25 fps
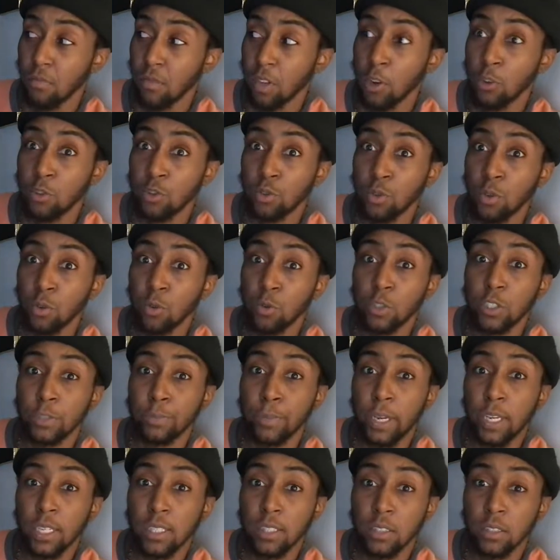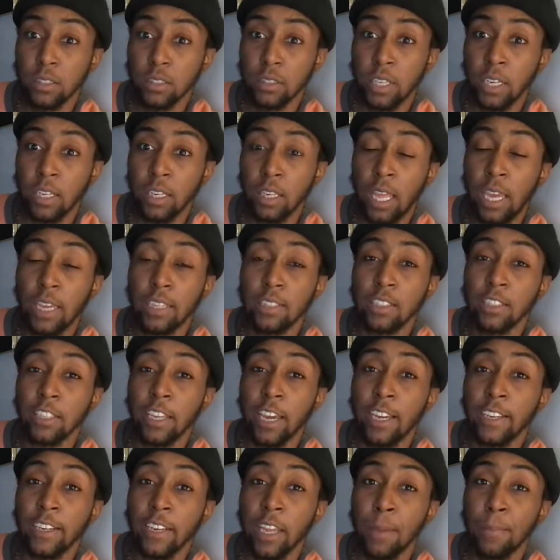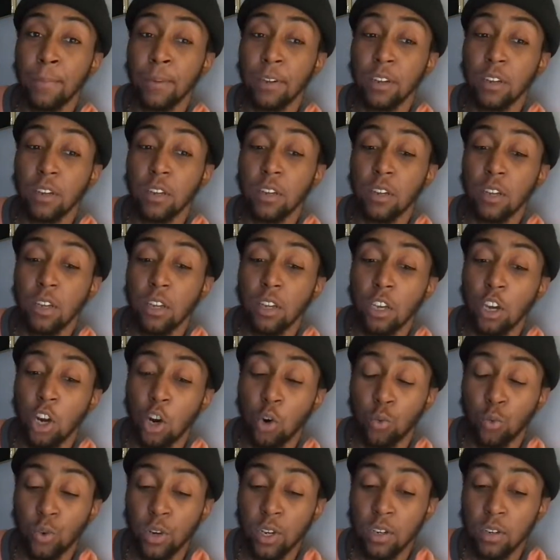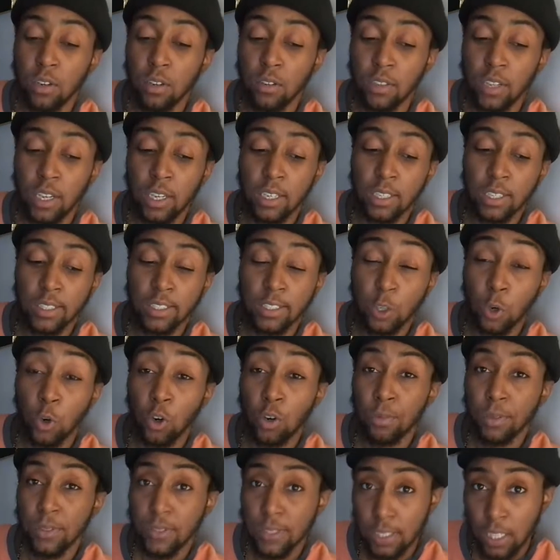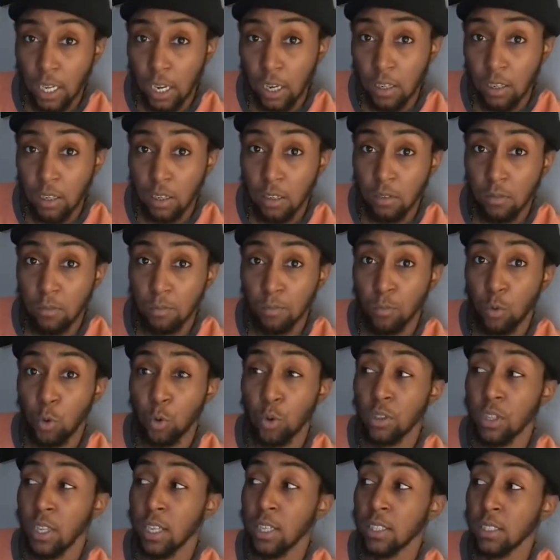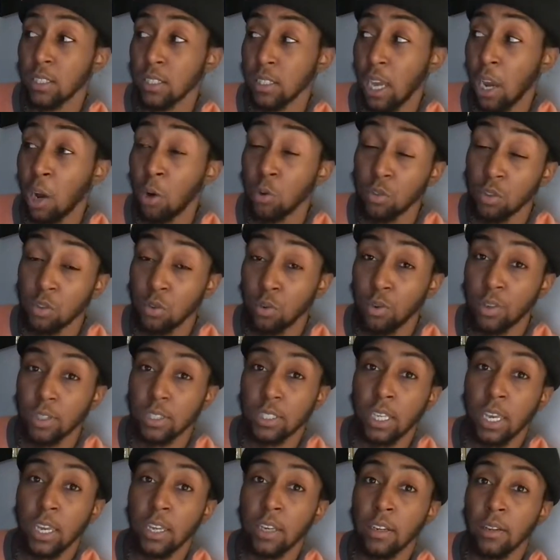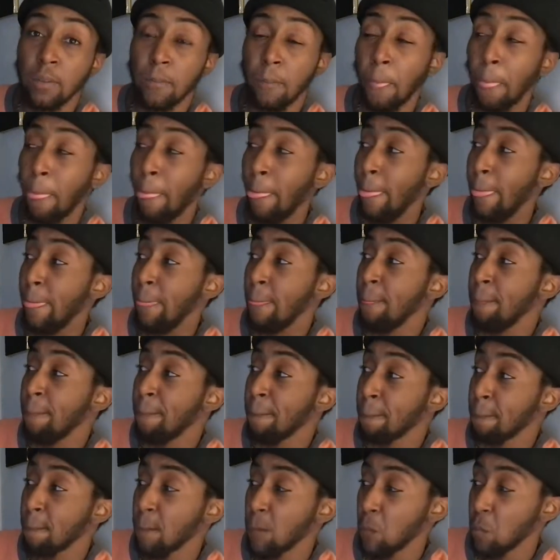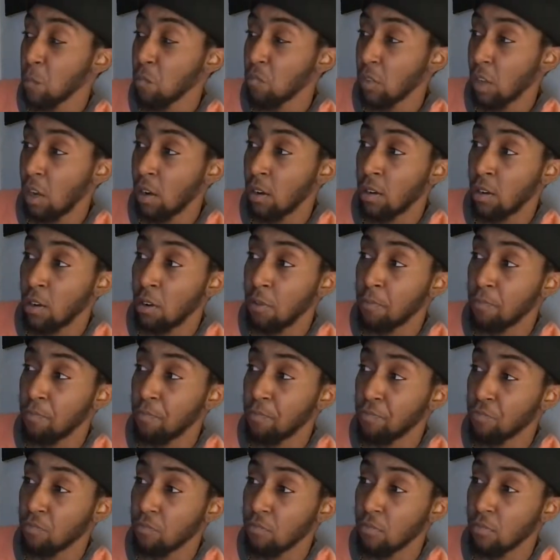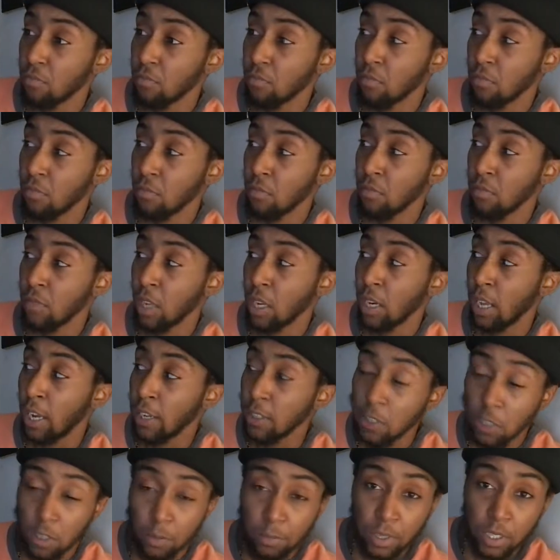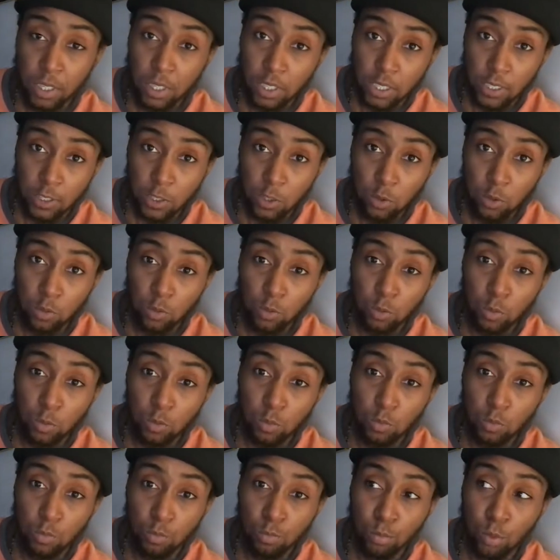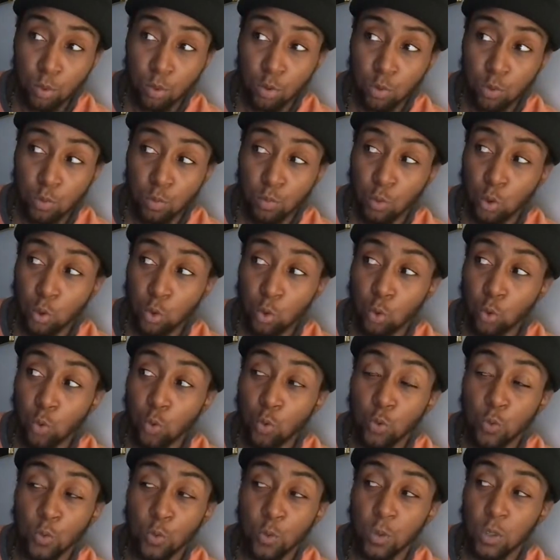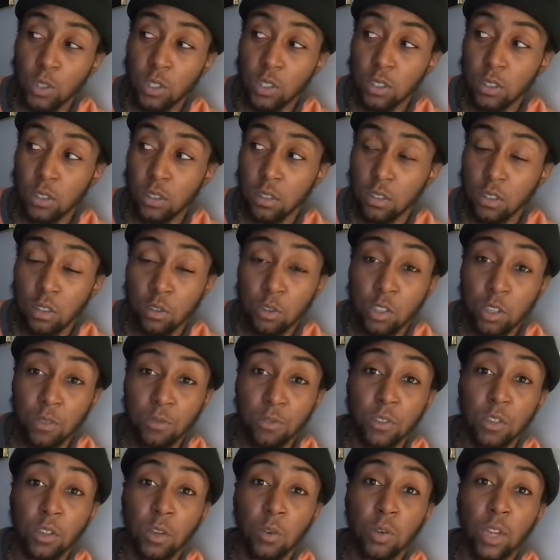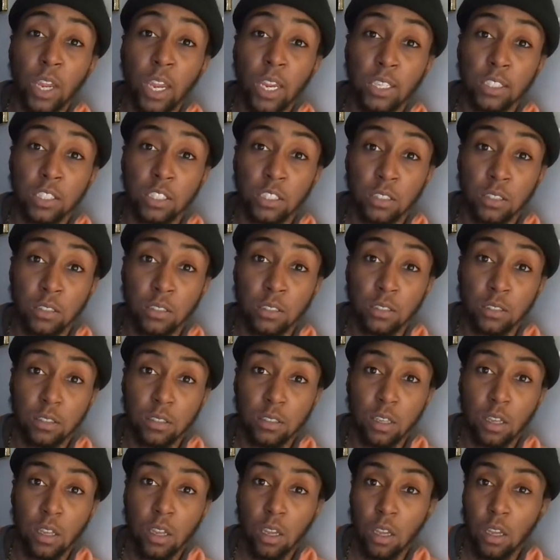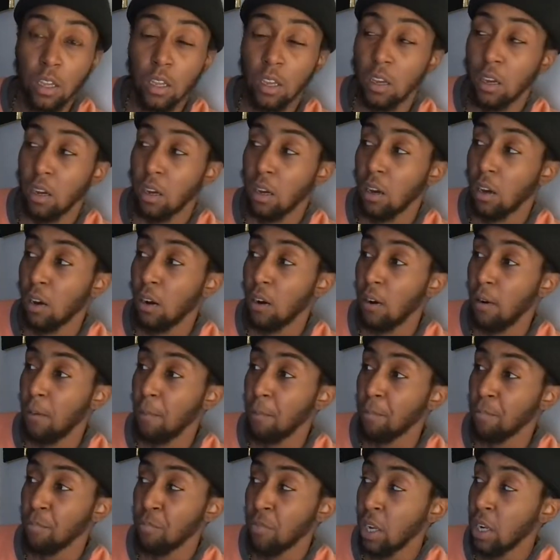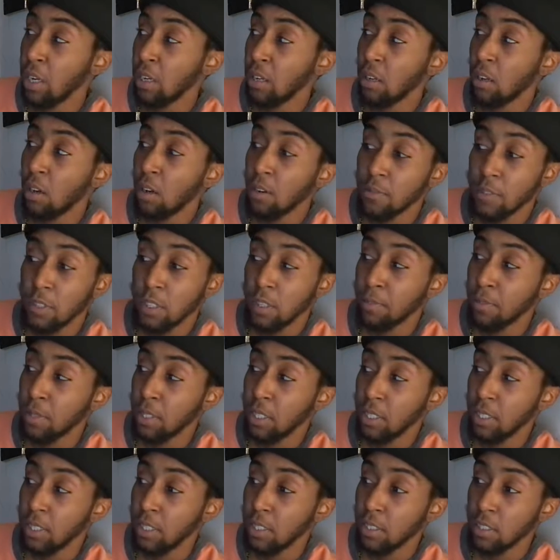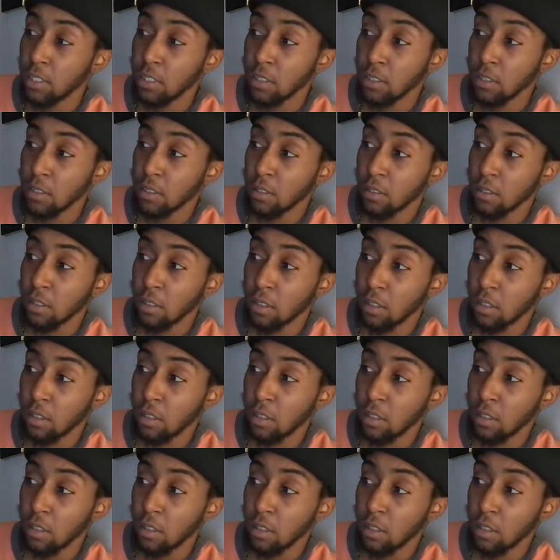controlled spaces. They like the dynamic arena that is urban skating or that is outdoor skating. Um, they like the ability to move, move to different locations. Um, they love the ability to